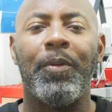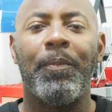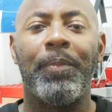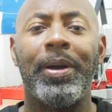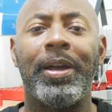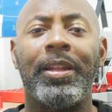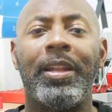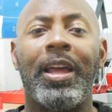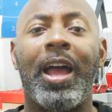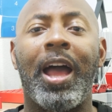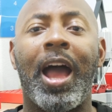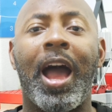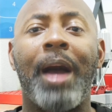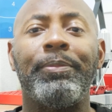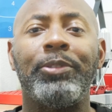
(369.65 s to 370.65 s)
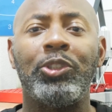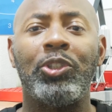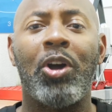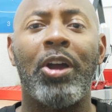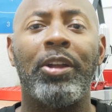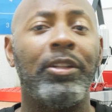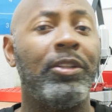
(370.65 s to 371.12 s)
But I'm
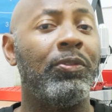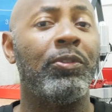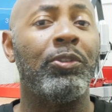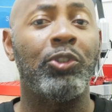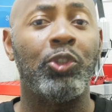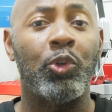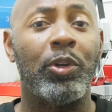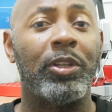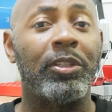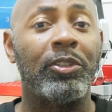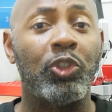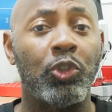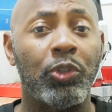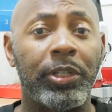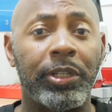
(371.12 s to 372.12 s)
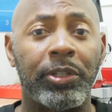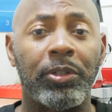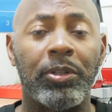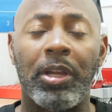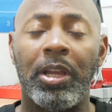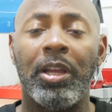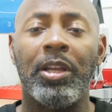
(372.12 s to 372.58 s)
starting to enjoy the
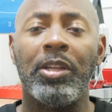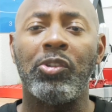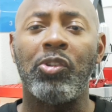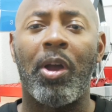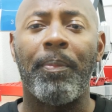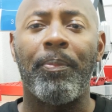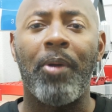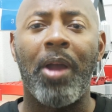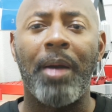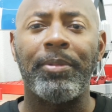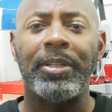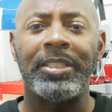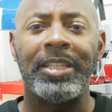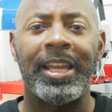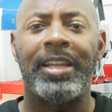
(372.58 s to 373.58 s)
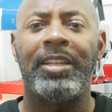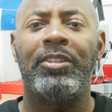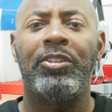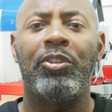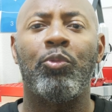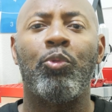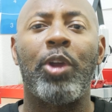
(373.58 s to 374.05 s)
trigger so I probably take it
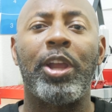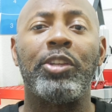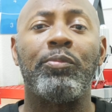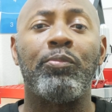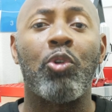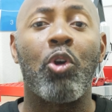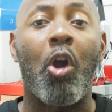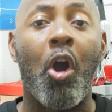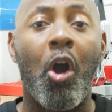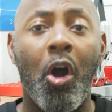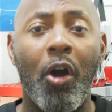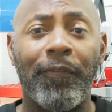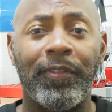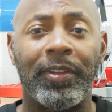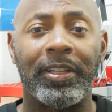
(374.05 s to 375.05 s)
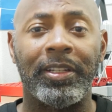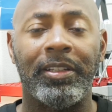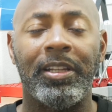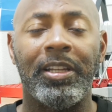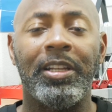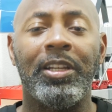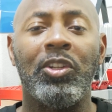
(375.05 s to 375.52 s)
to the range more often
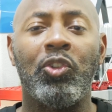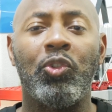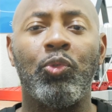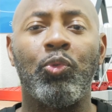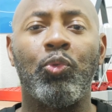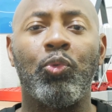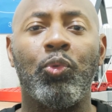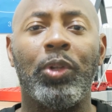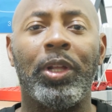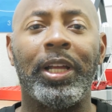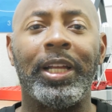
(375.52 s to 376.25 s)
to